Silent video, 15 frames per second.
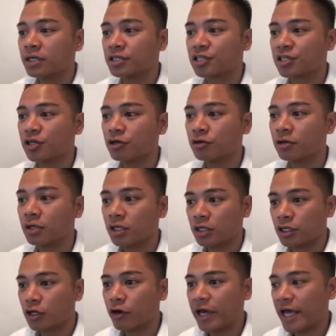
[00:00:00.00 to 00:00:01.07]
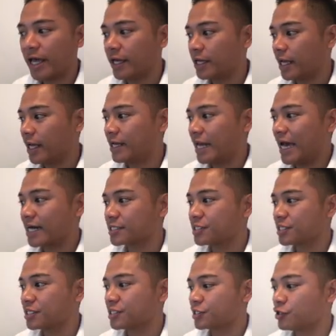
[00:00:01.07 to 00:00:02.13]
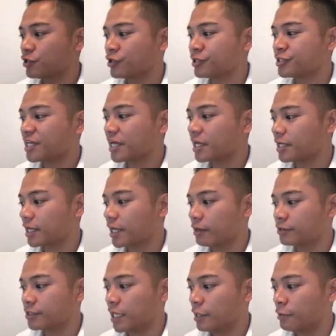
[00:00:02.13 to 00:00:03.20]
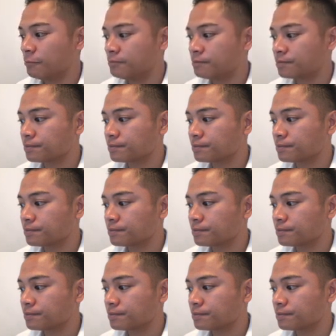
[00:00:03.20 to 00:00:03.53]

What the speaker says: So go ahead and access your second account now.